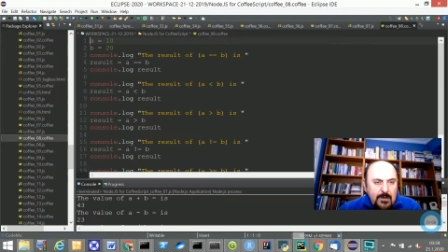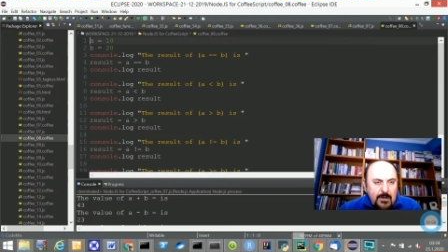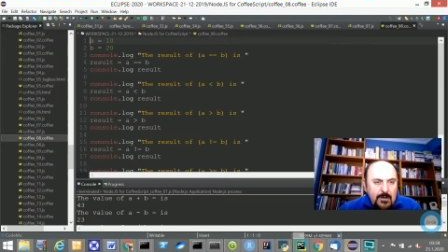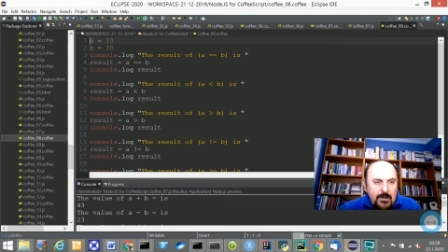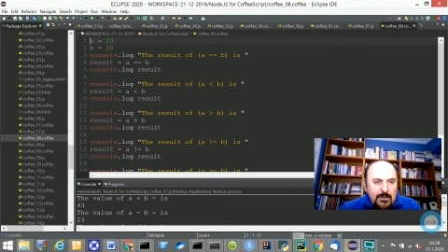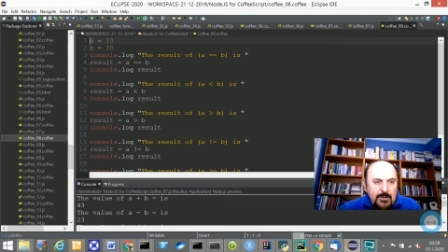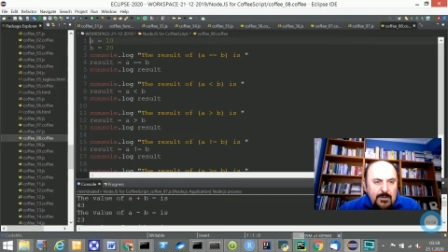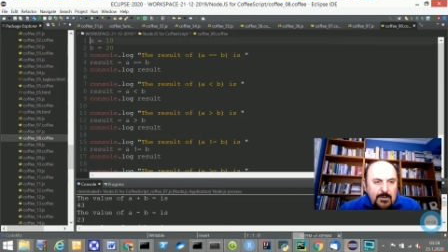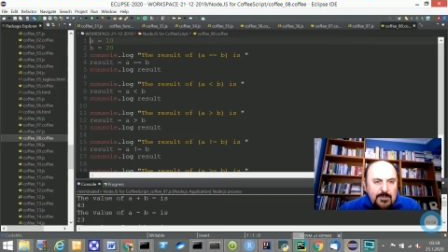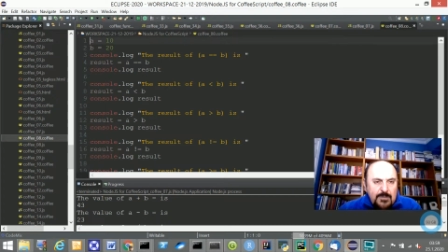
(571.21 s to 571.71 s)

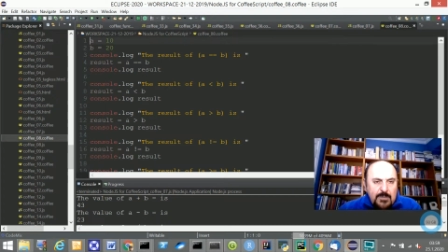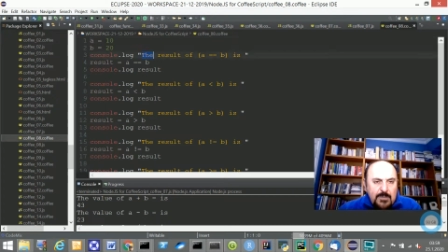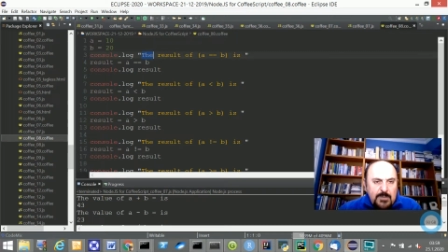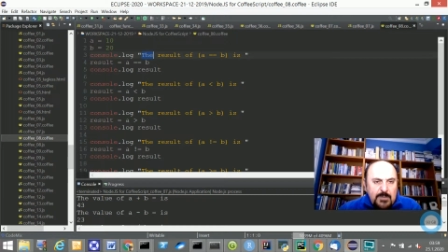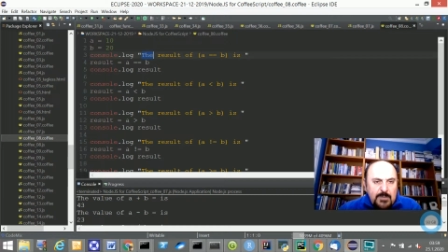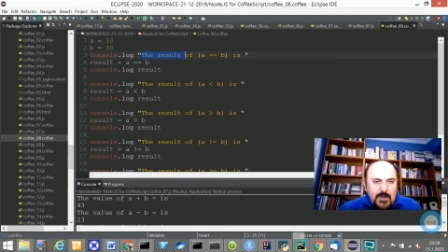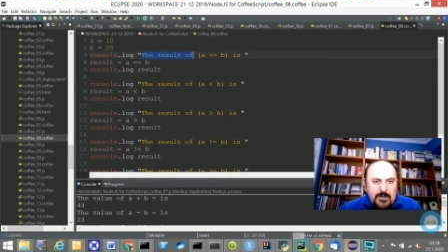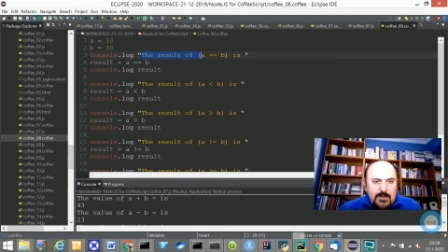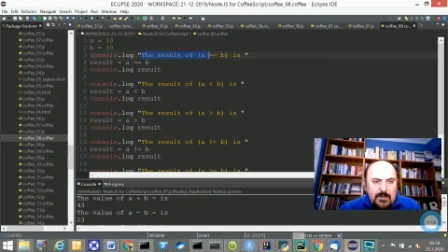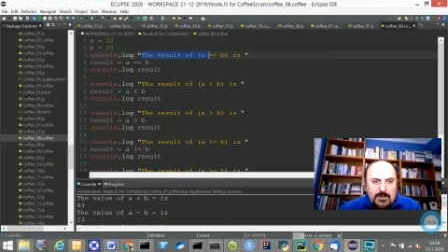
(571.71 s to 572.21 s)
display
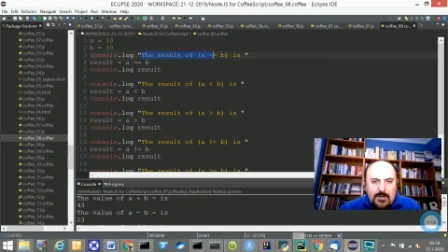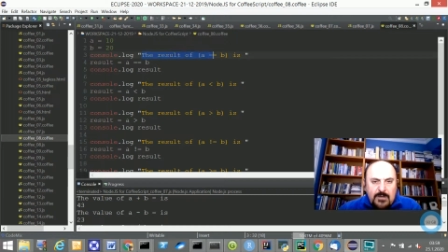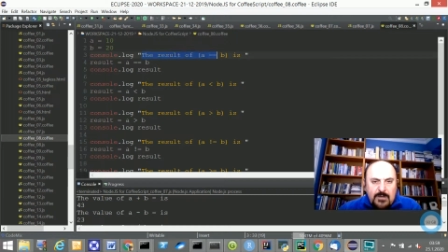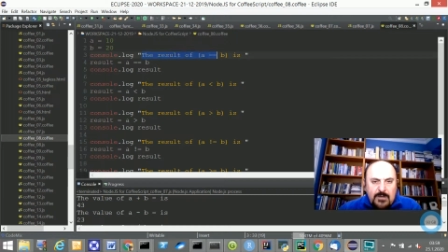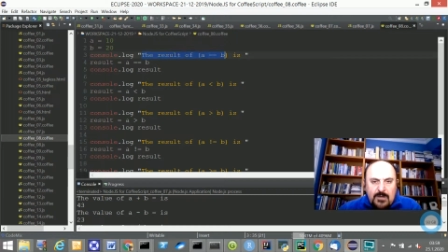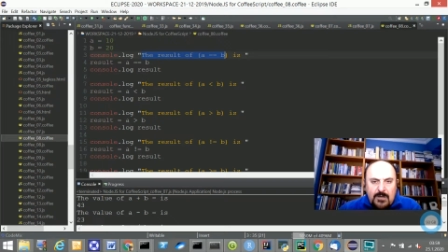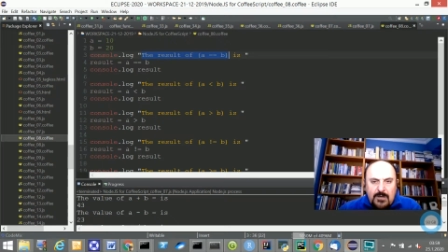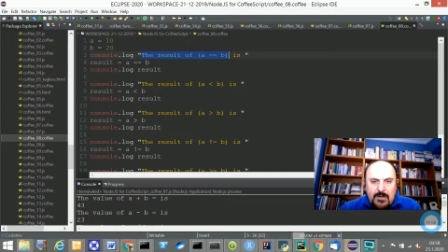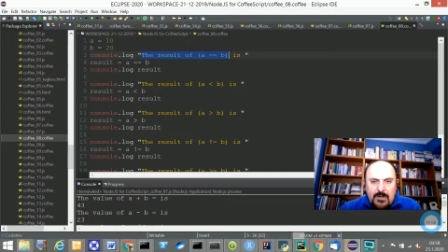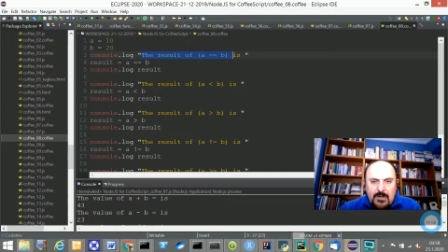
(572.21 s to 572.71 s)
this
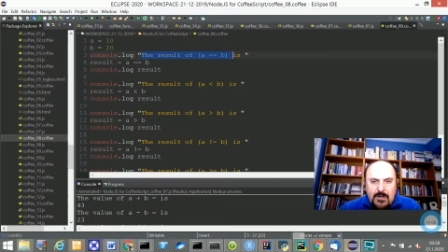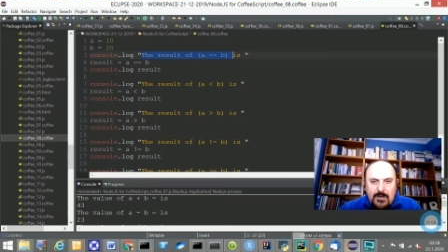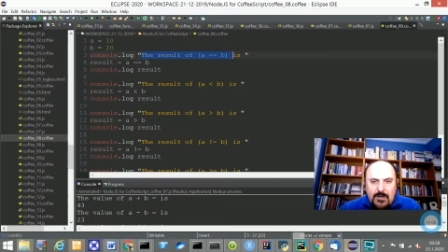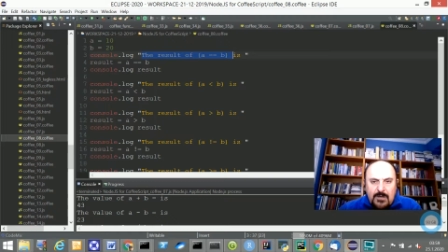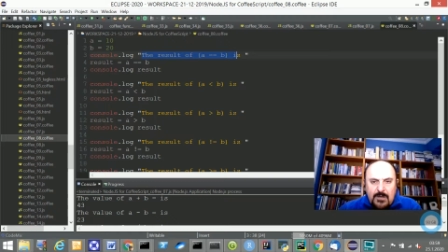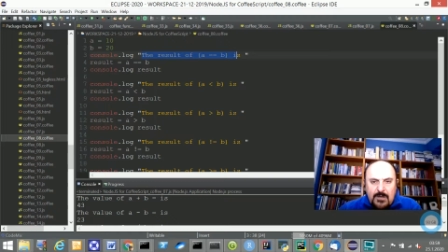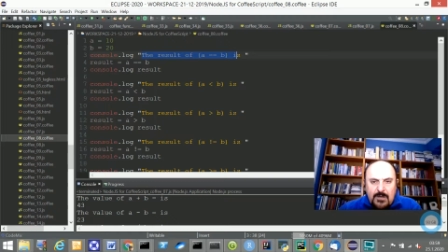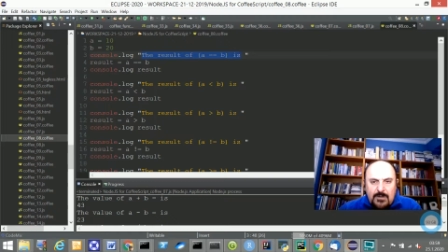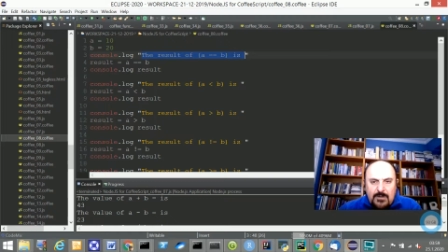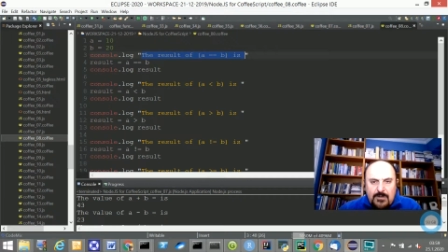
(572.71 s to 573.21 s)

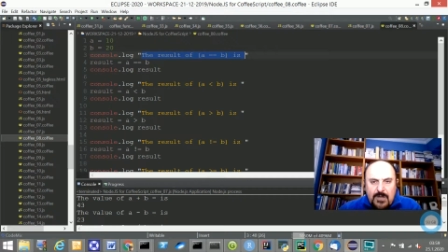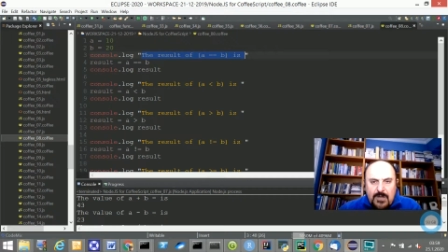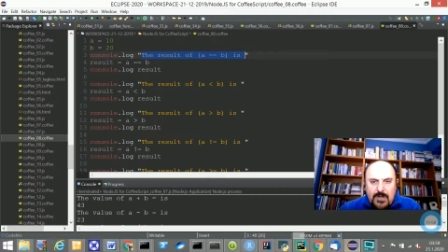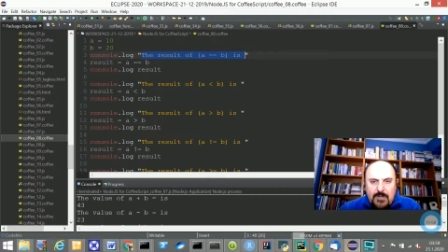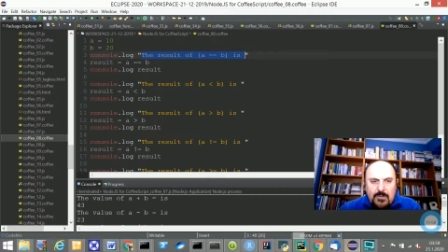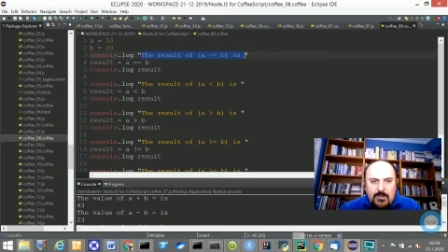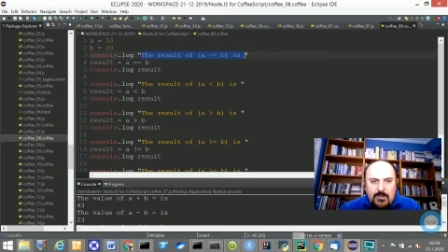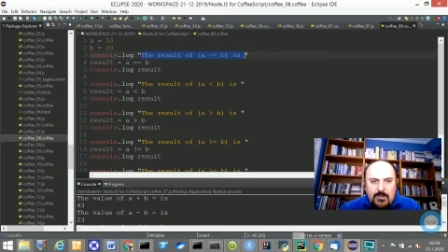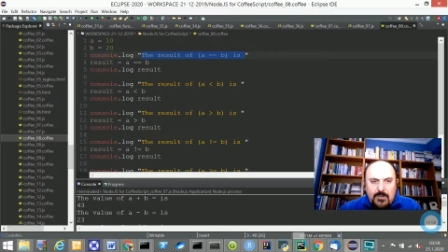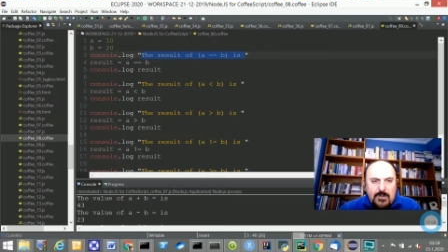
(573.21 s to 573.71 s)

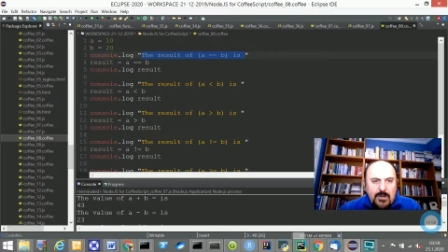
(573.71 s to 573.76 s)
statement.